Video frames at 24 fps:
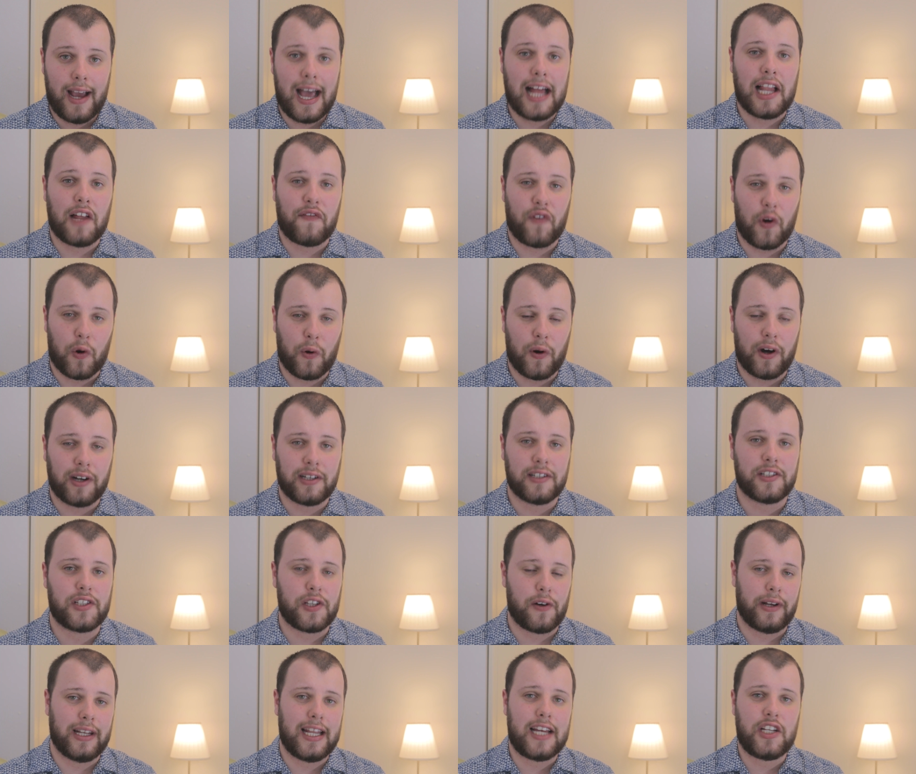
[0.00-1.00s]
Hello everyone,
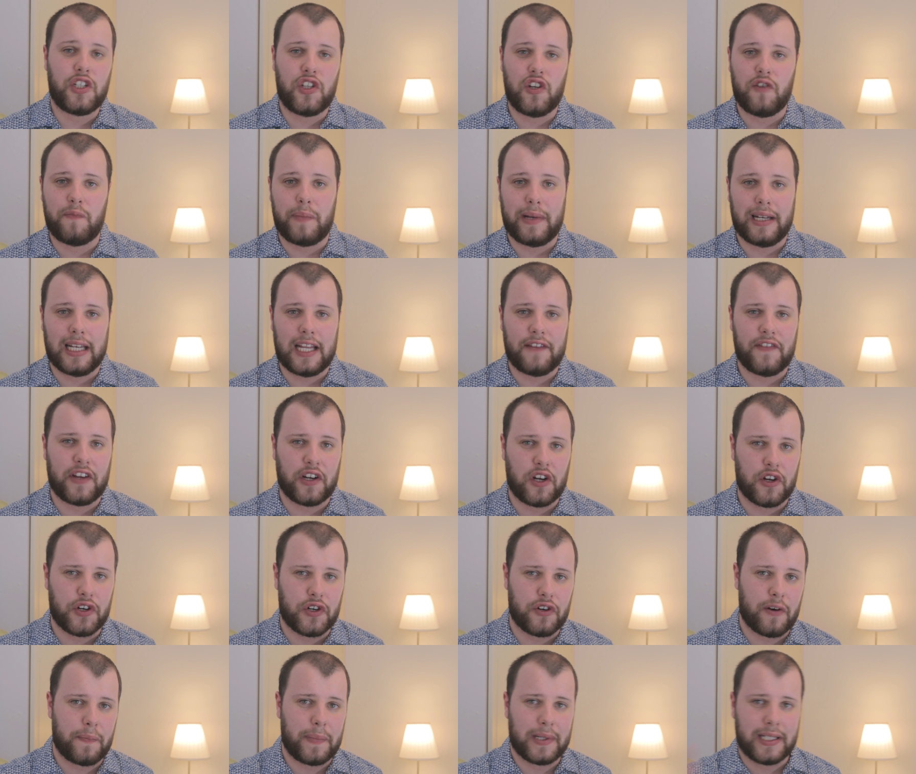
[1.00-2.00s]
so unless you've been living
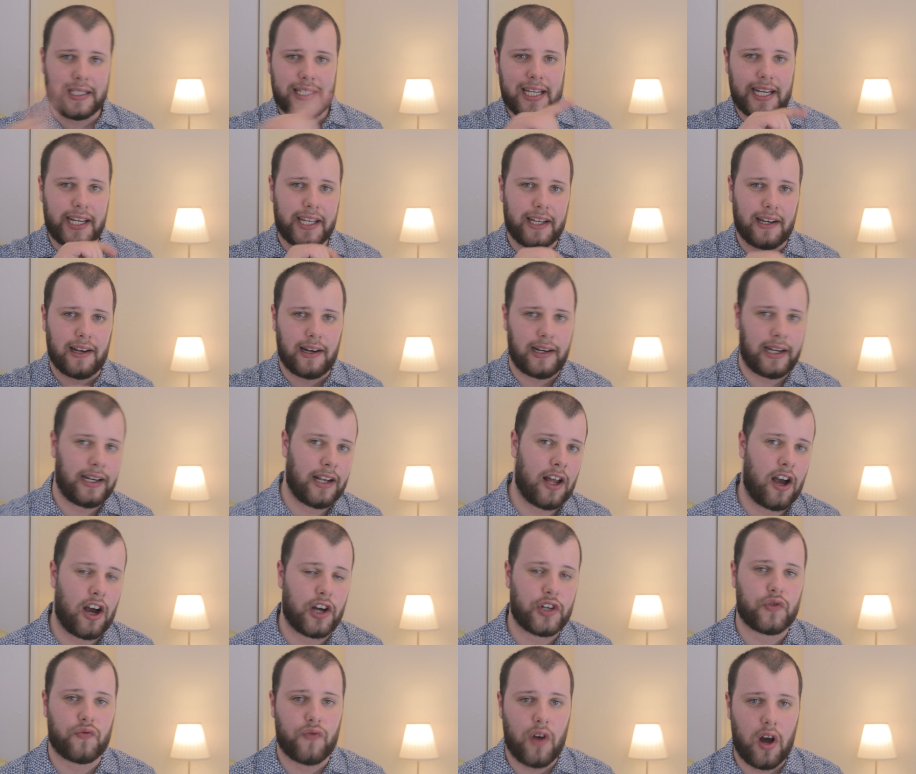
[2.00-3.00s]
under a particularly
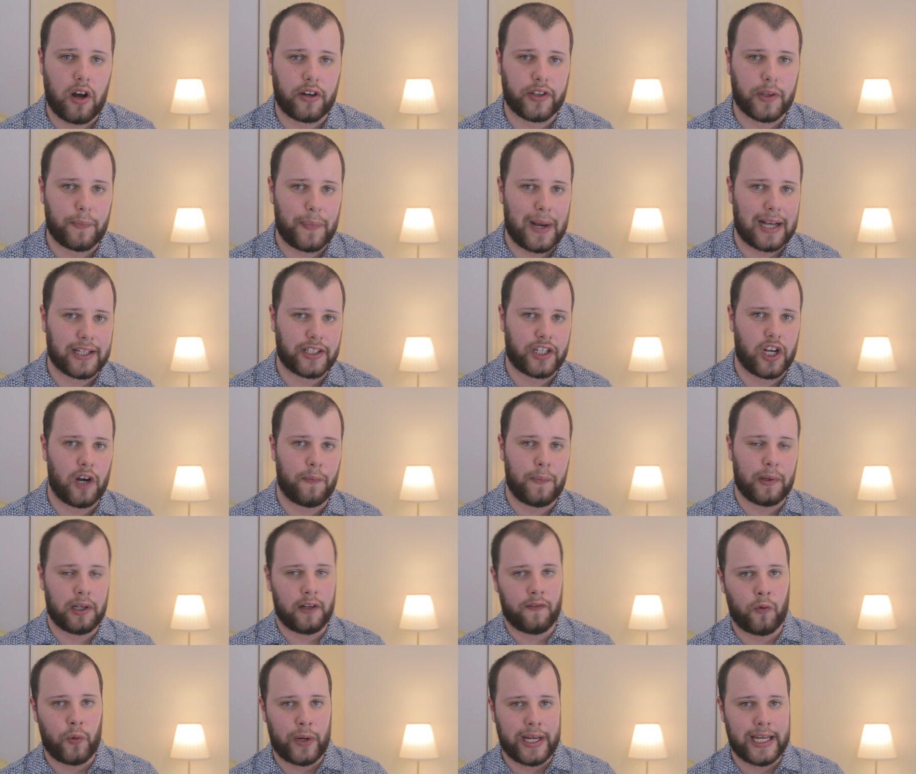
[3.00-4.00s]
large rock the past
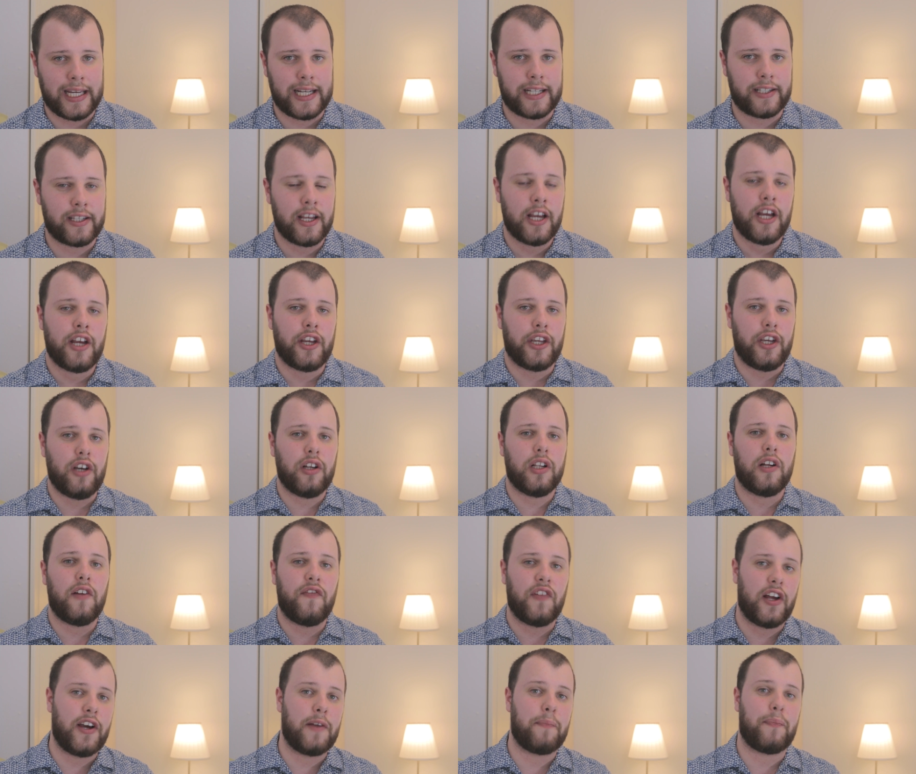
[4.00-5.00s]
couple of weeks, you'll
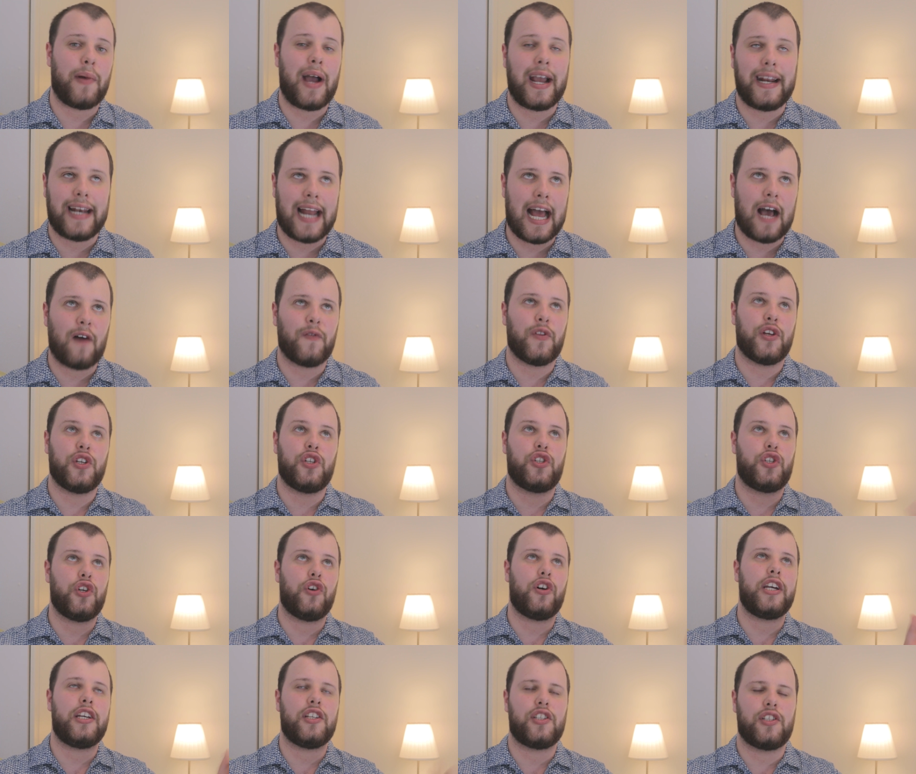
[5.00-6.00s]
have learnt by now the
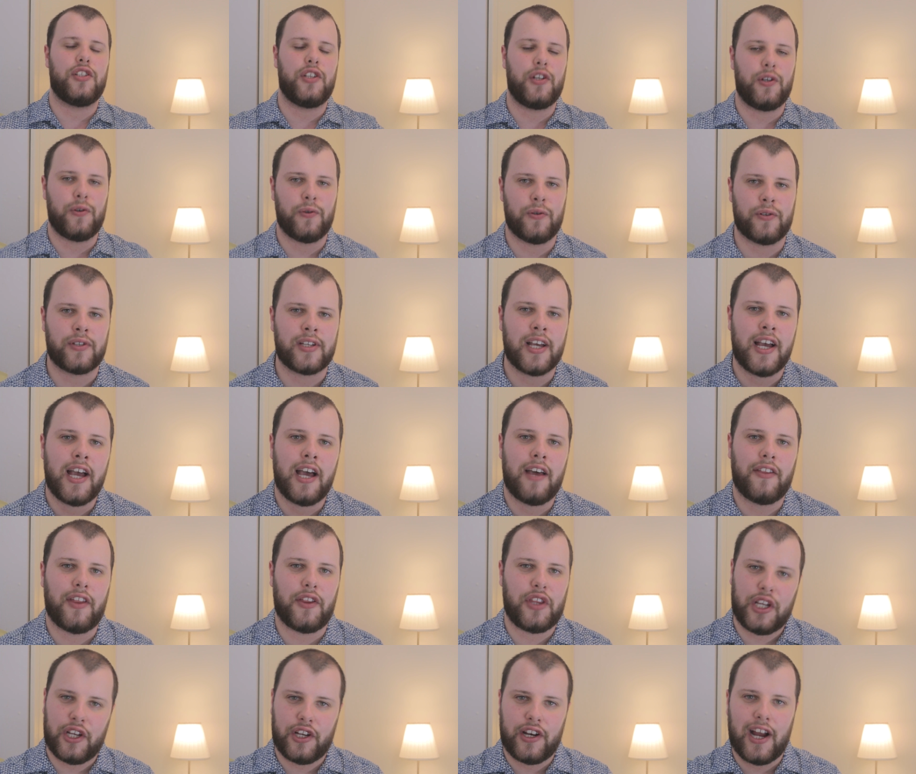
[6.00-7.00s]
joyous news
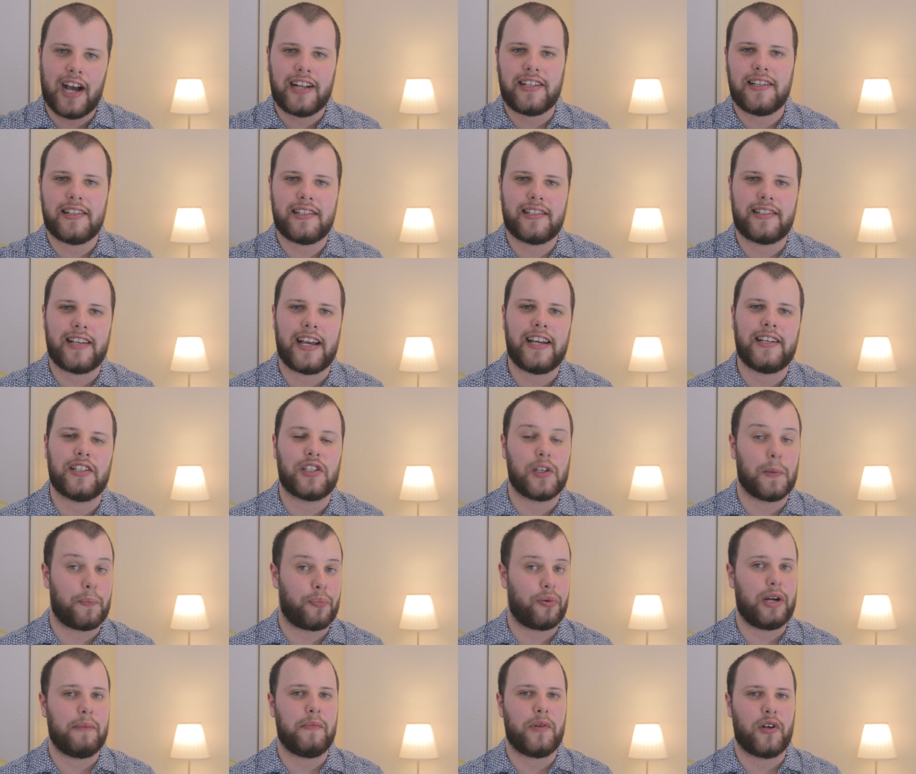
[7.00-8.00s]
that the United States
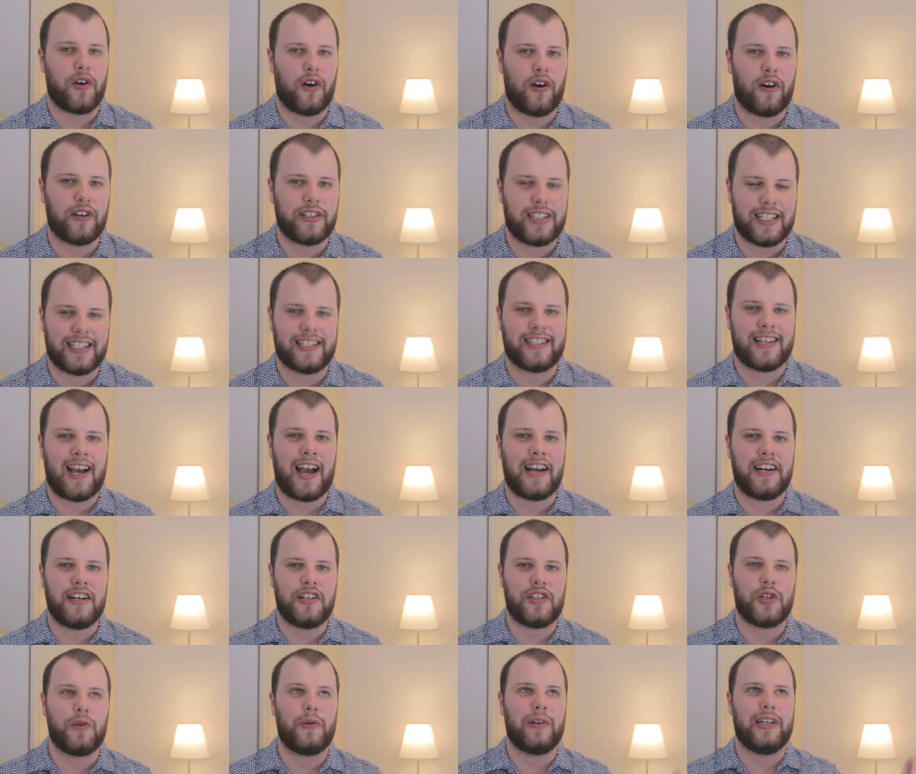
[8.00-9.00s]
Supreme Court
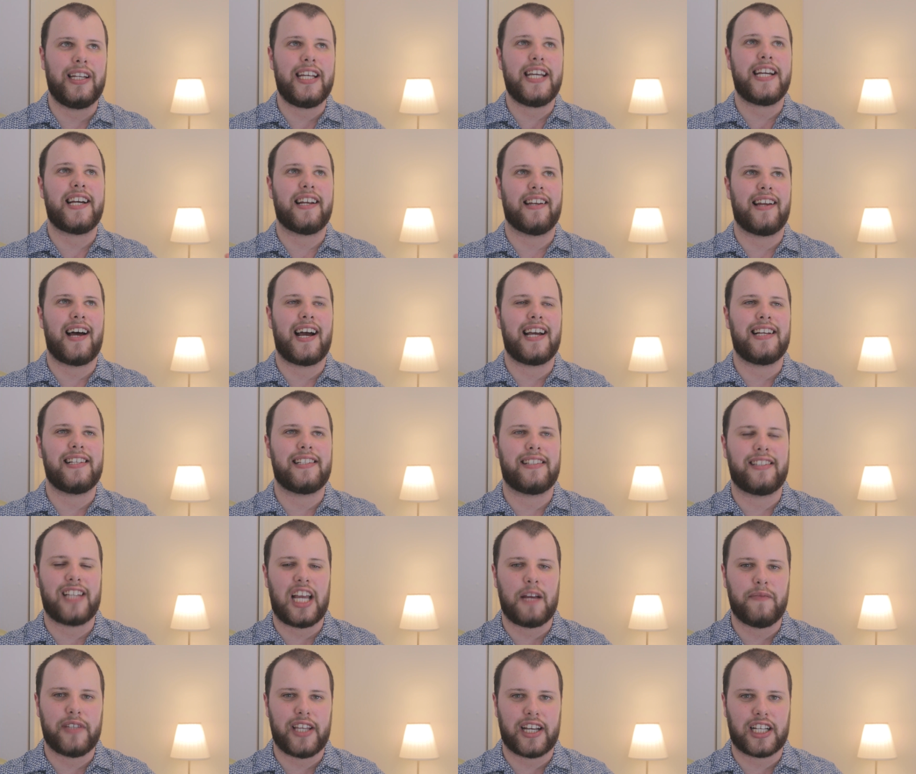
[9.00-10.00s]
decided to legalise
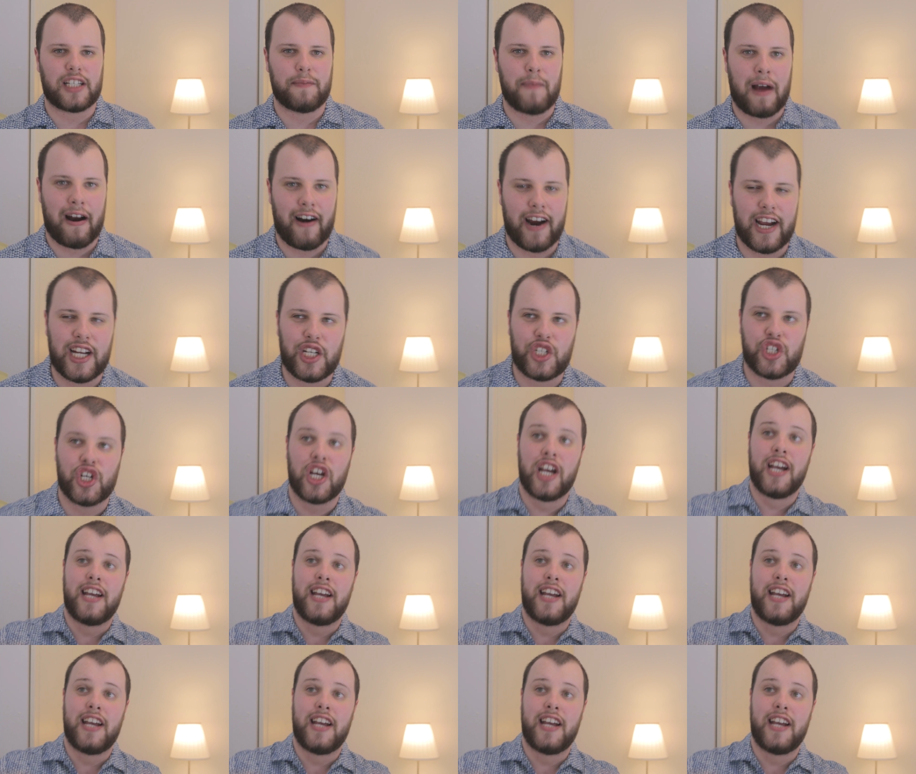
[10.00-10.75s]
same-sex marriage